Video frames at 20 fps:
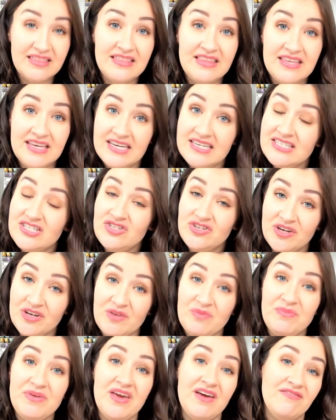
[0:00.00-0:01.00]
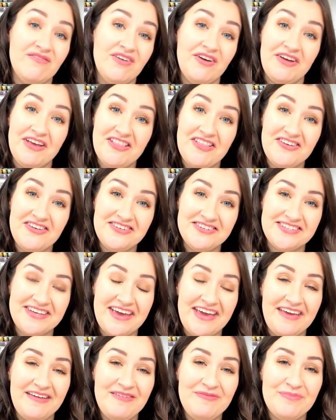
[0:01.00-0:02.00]
This took me a very long
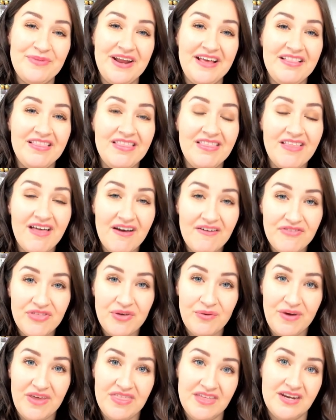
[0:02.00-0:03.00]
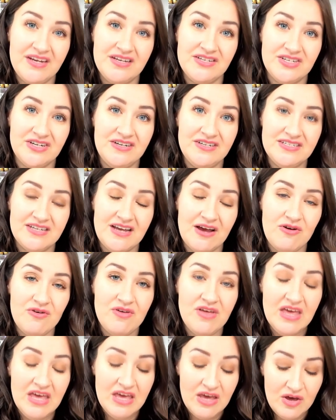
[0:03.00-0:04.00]
time, but I love the way that it turned out.
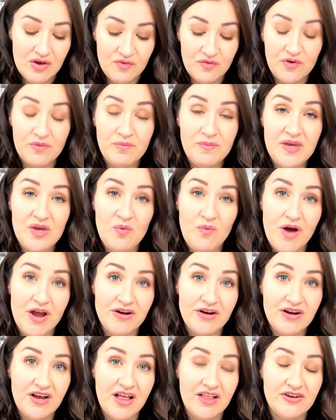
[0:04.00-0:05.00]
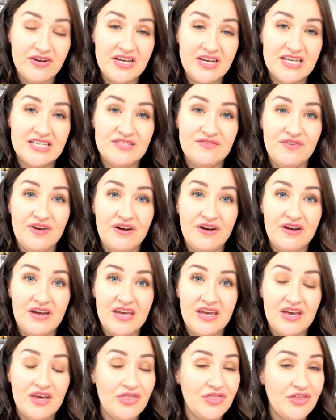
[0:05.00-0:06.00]
For me, watercoloring is
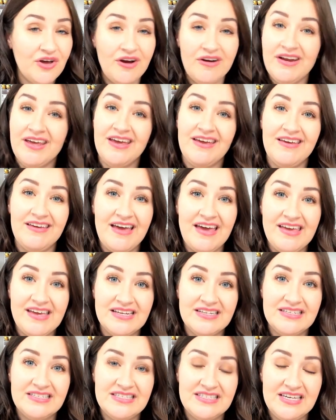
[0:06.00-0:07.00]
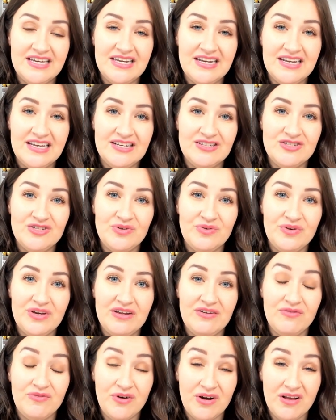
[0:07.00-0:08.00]
very cathartic. I can sit and do it
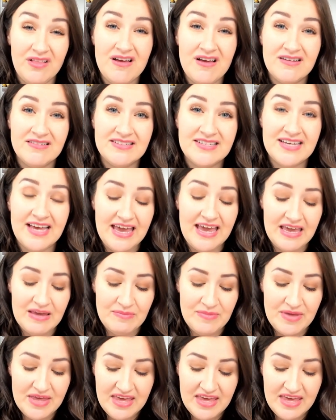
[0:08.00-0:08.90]
for a long time,